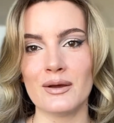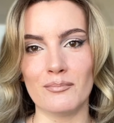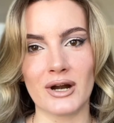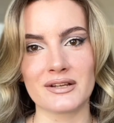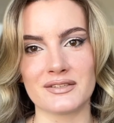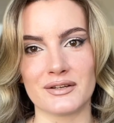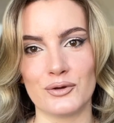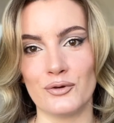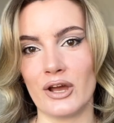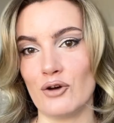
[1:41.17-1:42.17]
Marta,
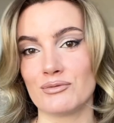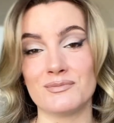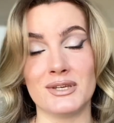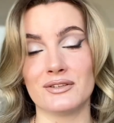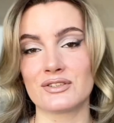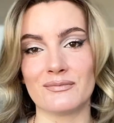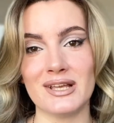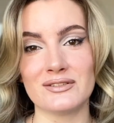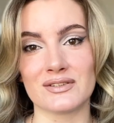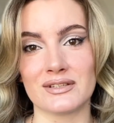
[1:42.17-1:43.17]
who helped me
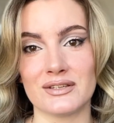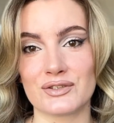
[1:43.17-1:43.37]
tremendously.